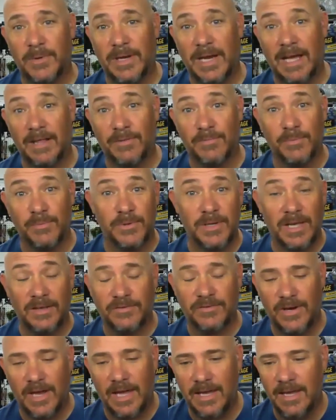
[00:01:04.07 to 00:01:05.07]
we got through
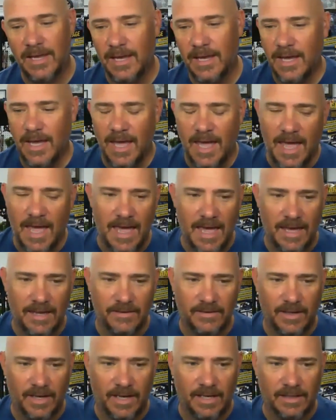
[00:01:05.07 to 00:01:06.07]
yesterday.
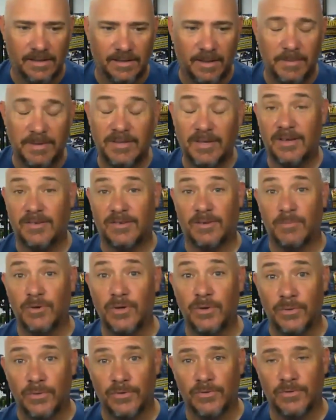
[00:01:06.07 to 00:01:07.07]
And let me tell you some
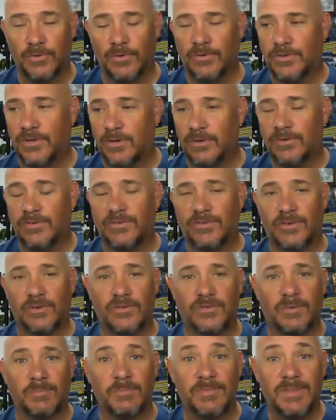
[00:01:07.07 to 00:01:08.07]
news.
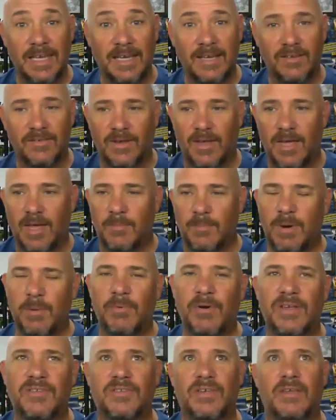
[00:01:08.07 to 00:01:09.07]
There's some things.
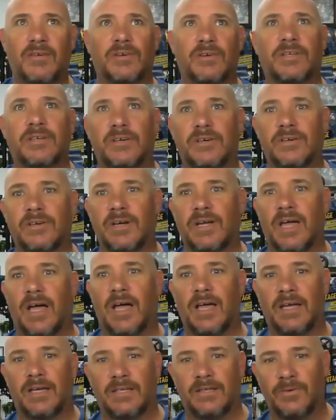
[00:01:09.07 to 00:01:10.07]
Remember, I said earlier
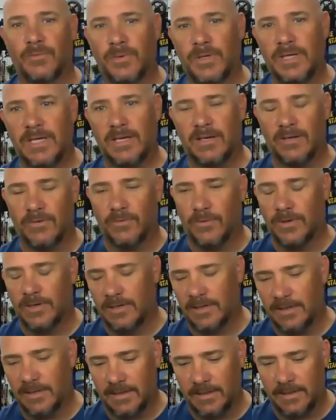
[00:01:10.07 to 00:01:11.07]
in the week, or
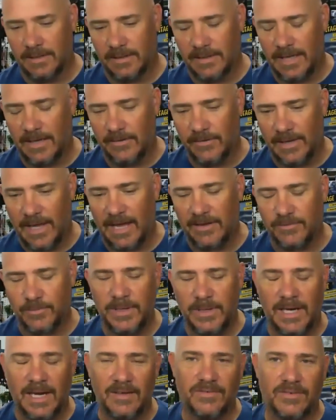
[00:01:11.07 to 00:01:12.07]
later last
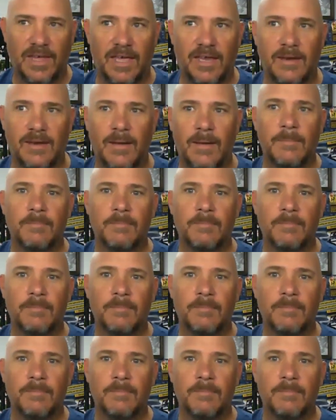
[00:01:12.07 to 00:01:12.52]
week, I said,